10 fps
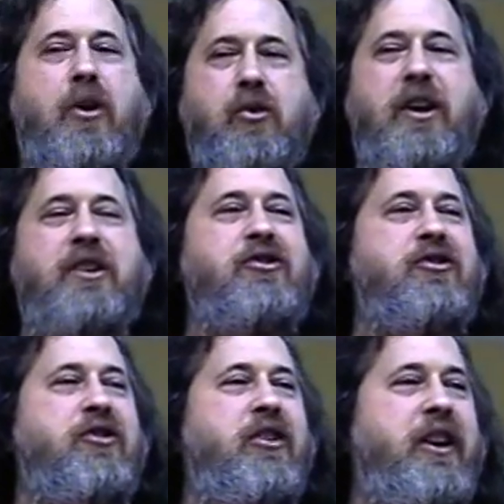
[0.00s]

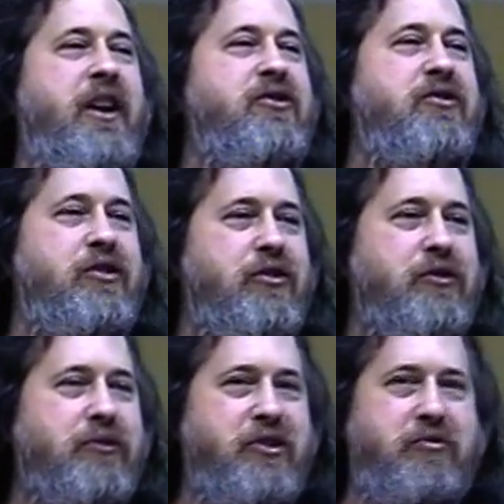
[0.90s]
protests against
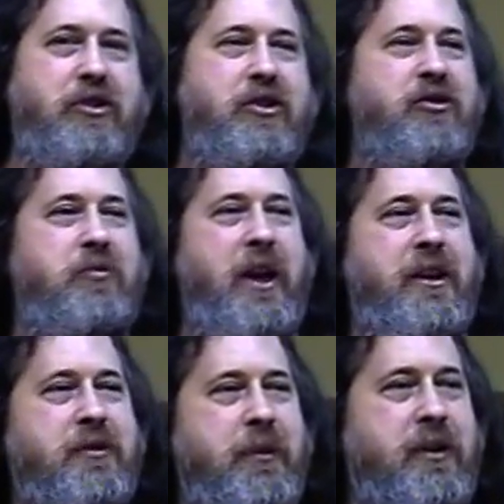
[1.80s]
digital restrictions
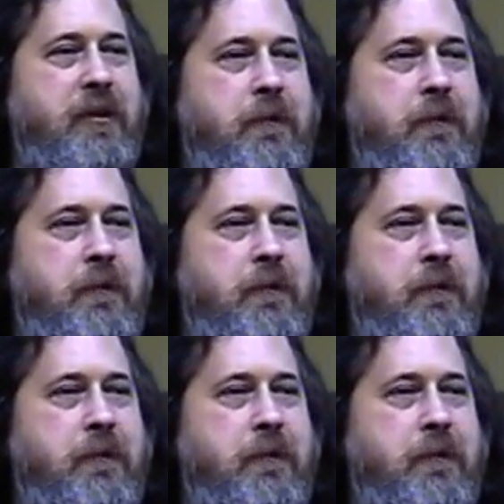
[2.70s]
management.